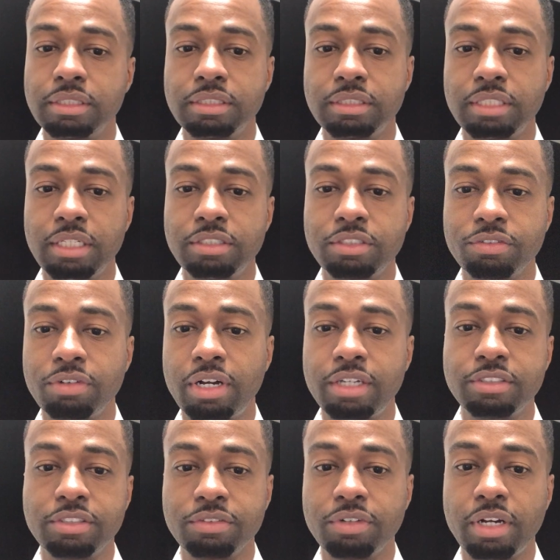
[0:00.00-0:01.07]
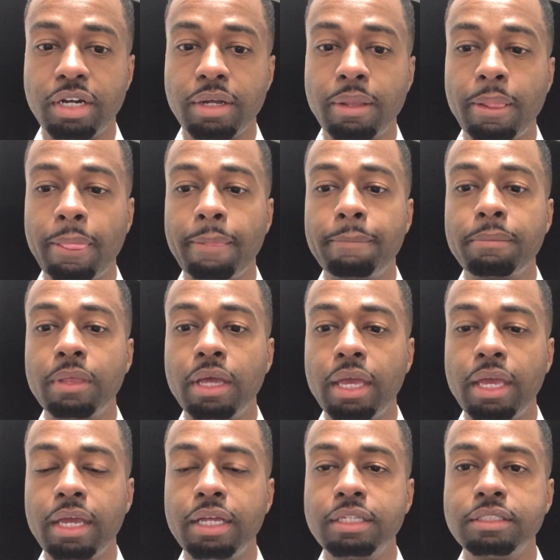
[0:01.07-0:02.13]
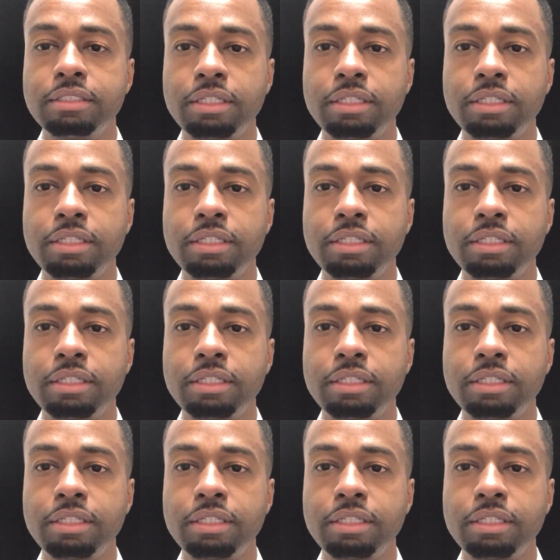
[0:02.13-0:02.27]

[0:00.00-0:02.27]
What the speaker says: Say Sarah, Sarah. And